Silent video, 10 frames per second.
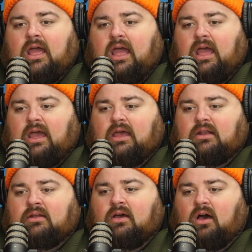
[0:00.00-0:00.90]

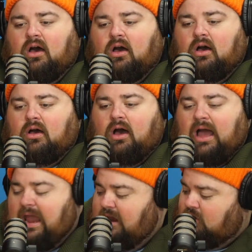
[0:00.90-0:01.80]
and
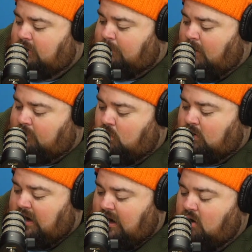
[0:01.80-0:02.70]
I hand her the
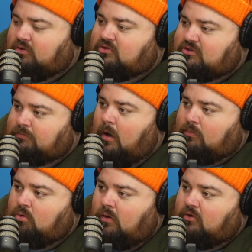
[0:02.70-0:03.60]
popcorn. And I notice there's some
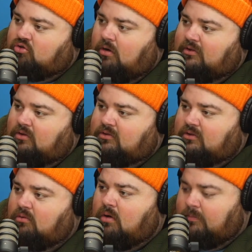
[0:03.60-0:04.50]
popcorn on the tray, so I just
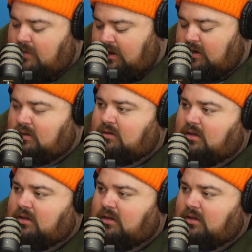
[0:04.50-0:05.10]
go, well, I'm not gonna,